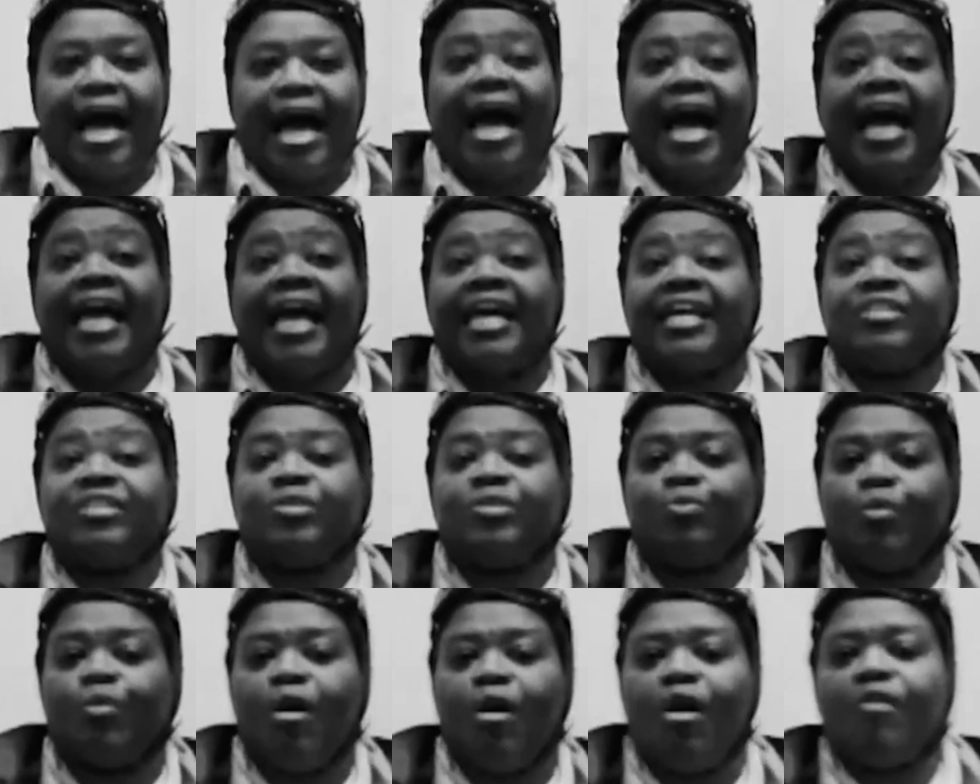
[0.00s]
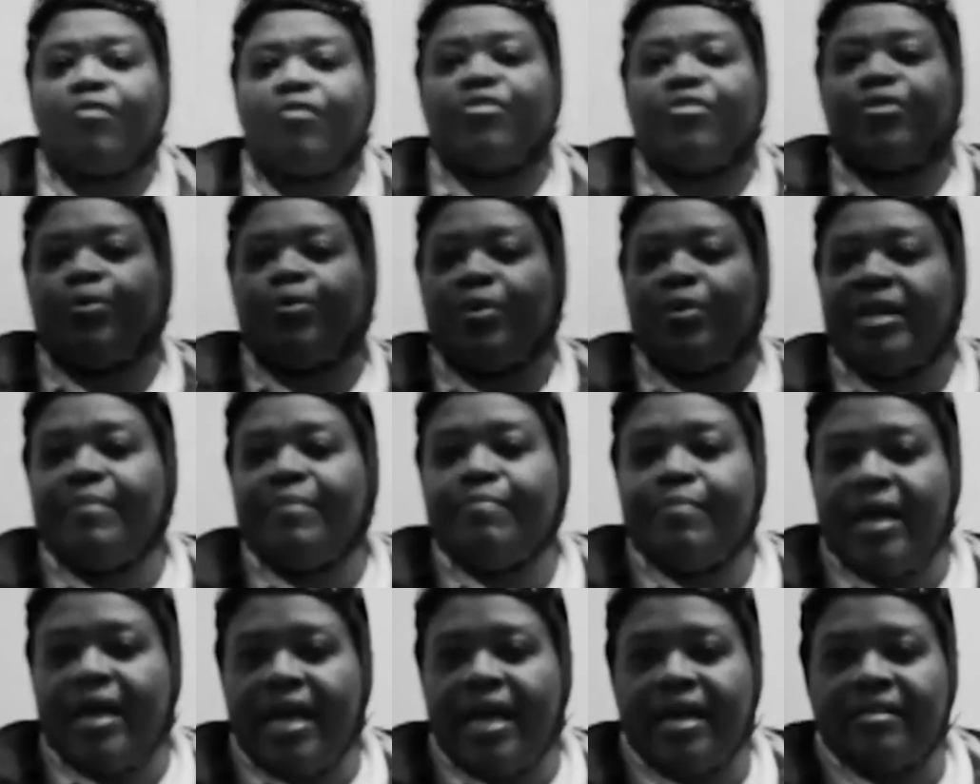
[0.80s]
me feel good
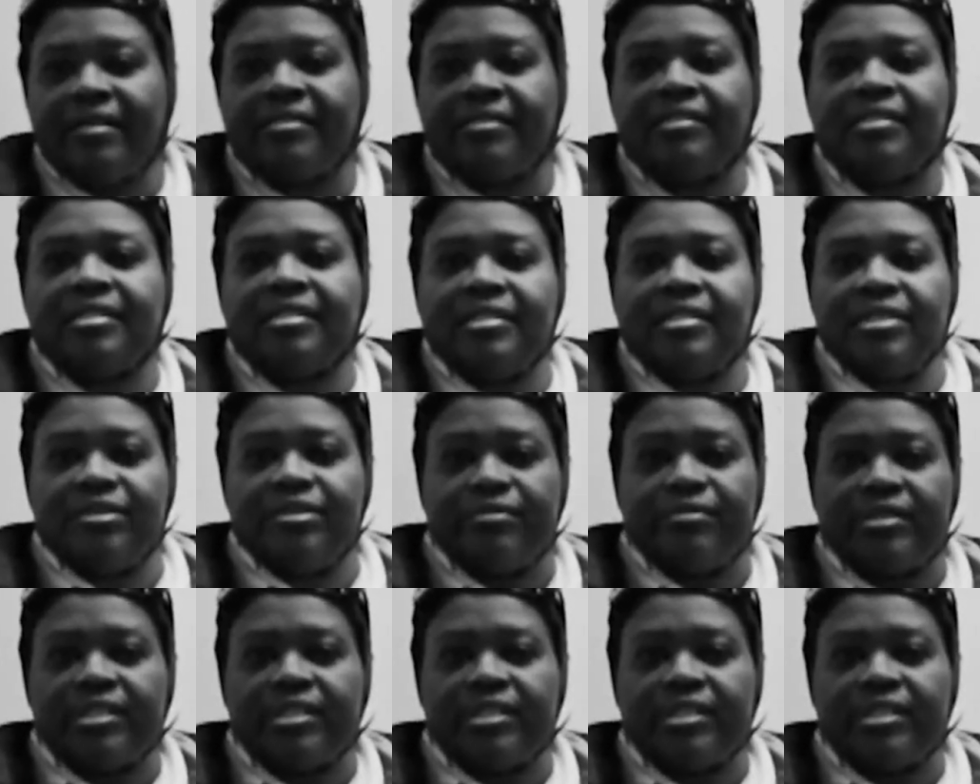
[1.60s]
inside that I'm